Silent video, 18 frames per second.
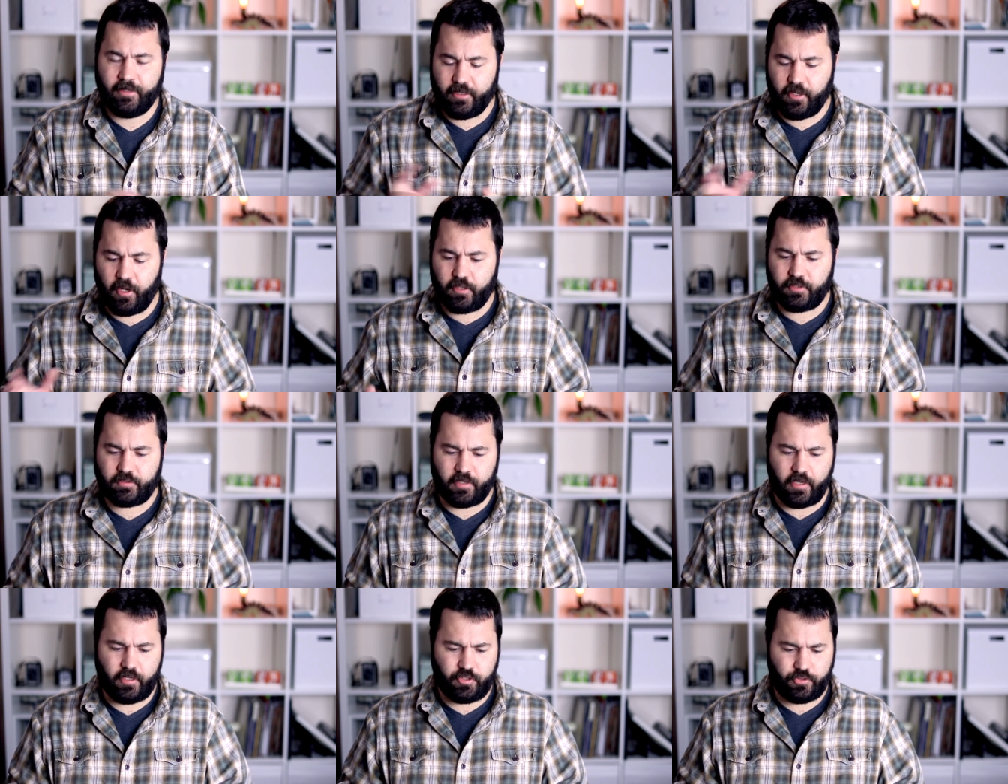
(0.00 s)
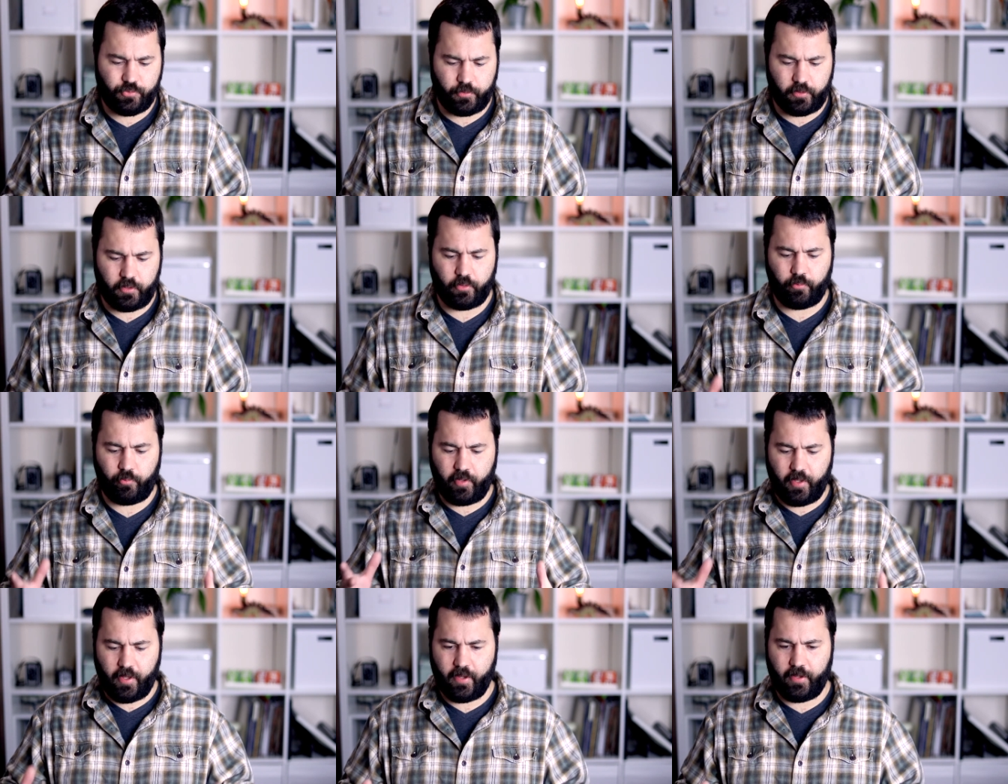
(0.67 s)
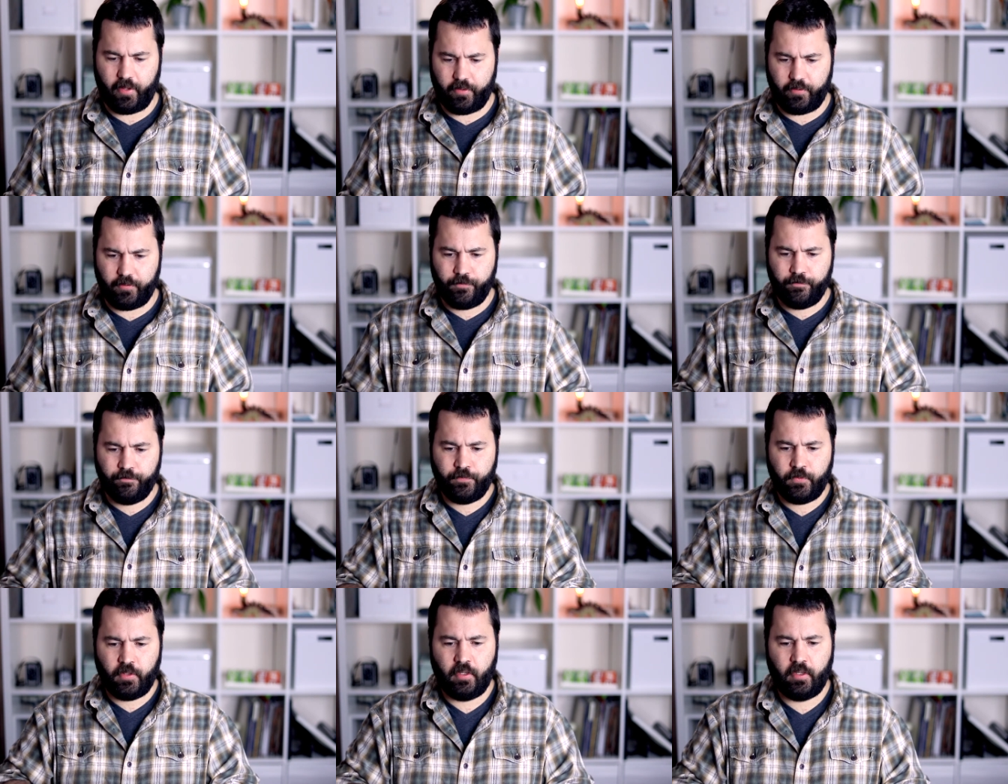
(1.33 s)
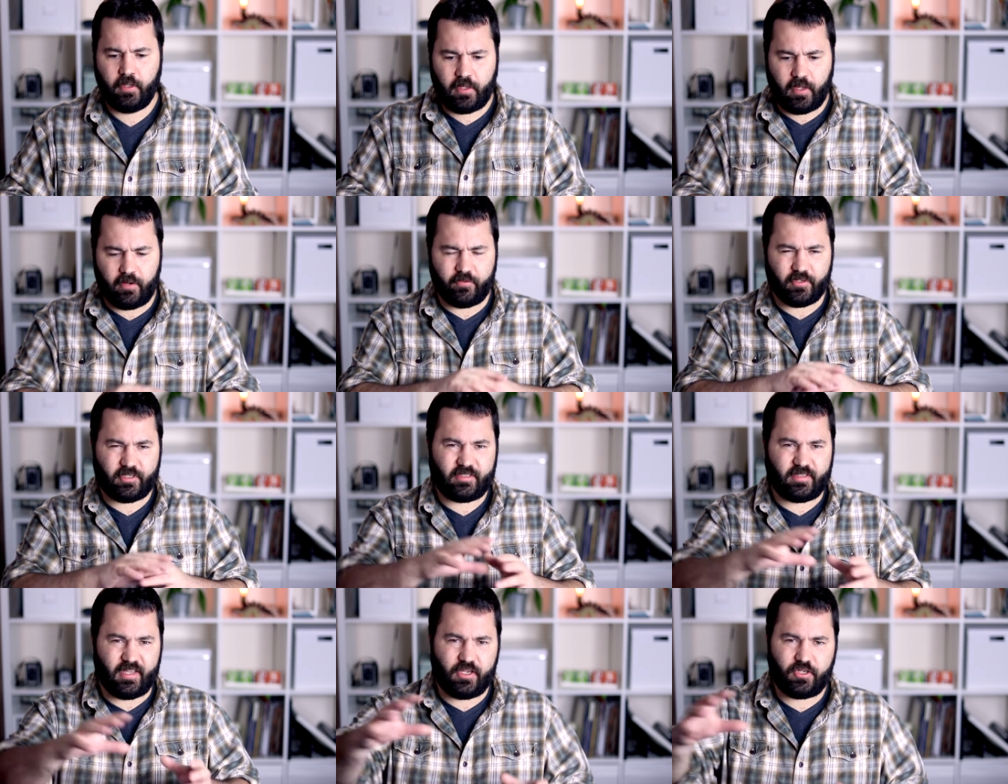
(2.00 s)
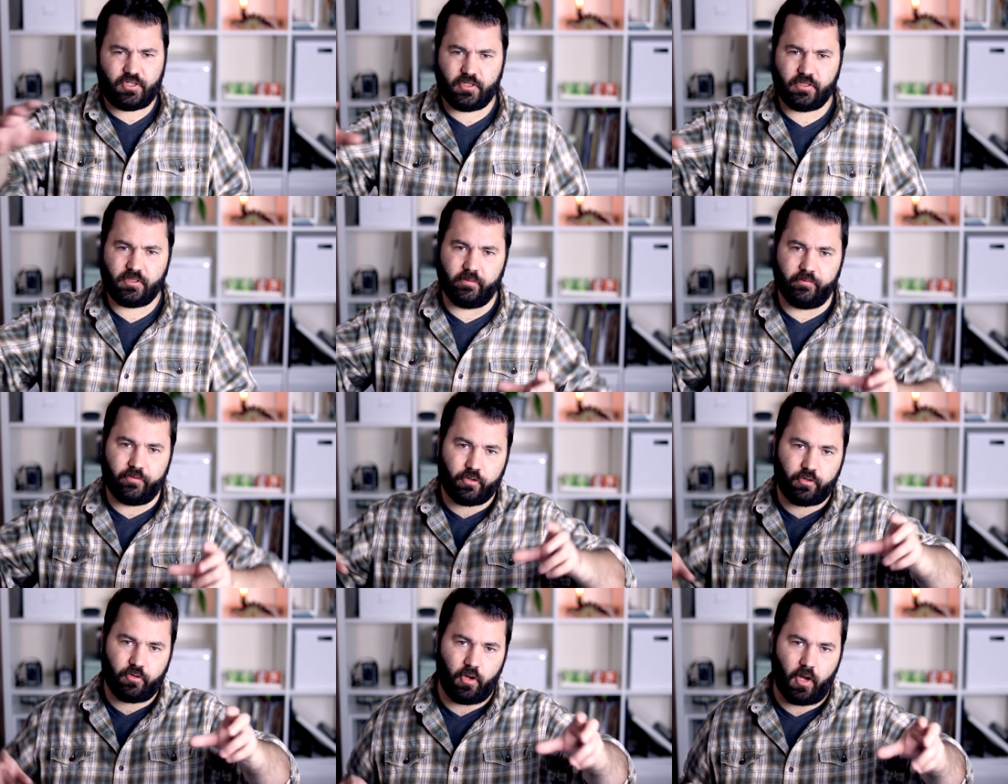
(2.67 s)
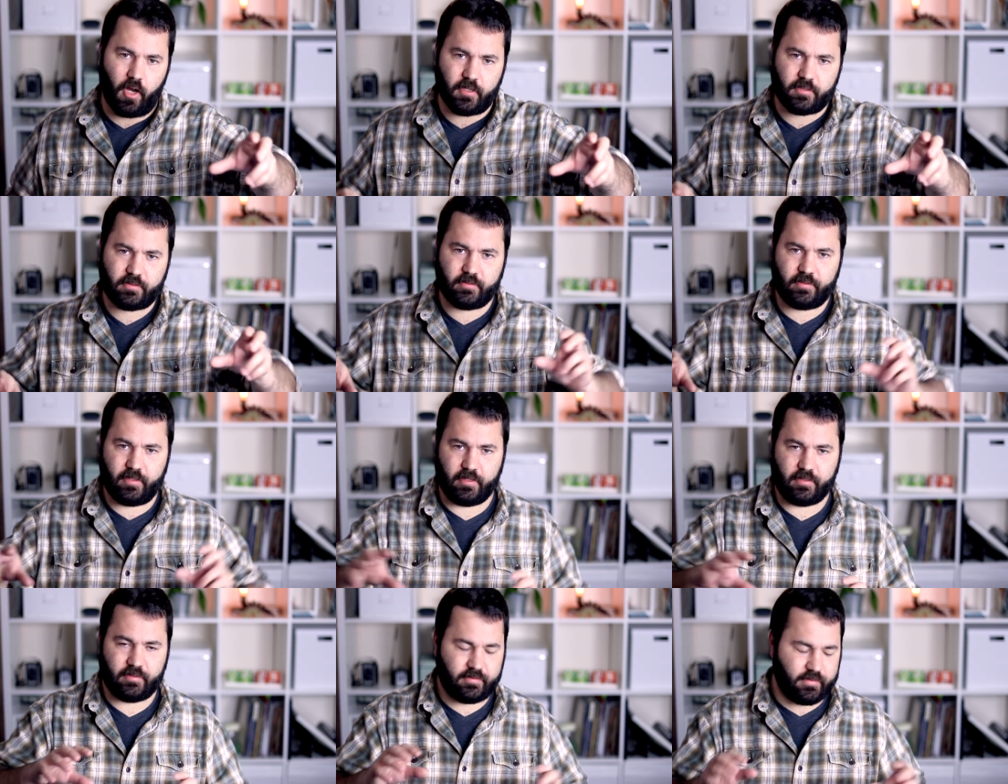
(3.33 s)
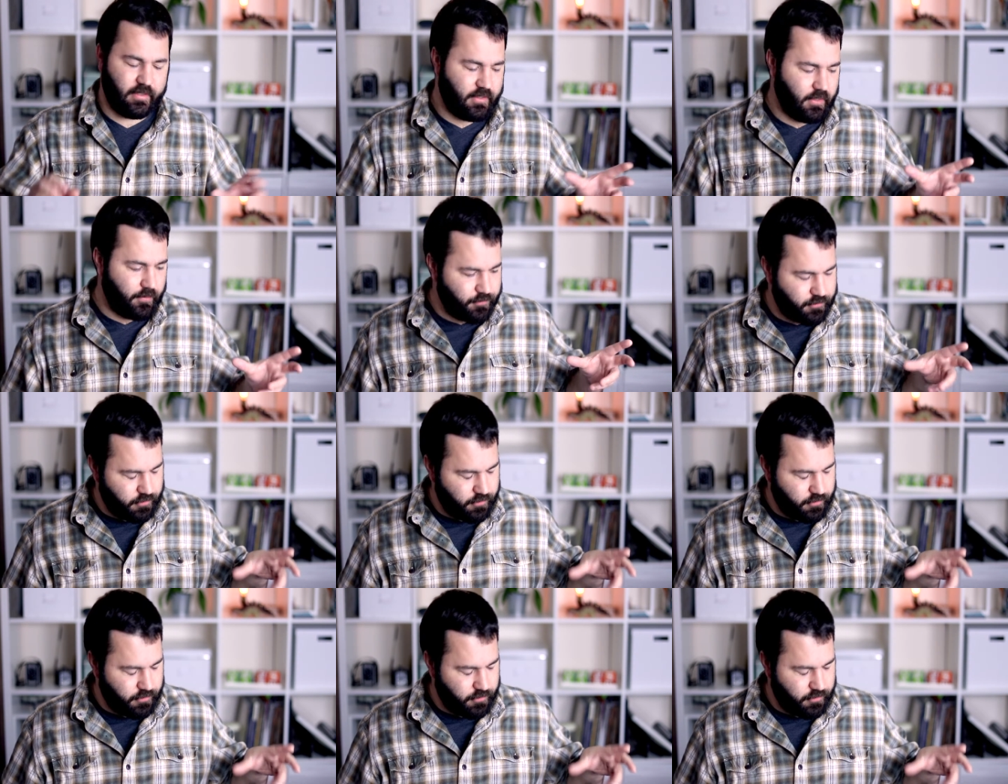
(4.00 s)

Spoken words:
In our sanctuary, we had kind of a Stations of the Cross thing set up.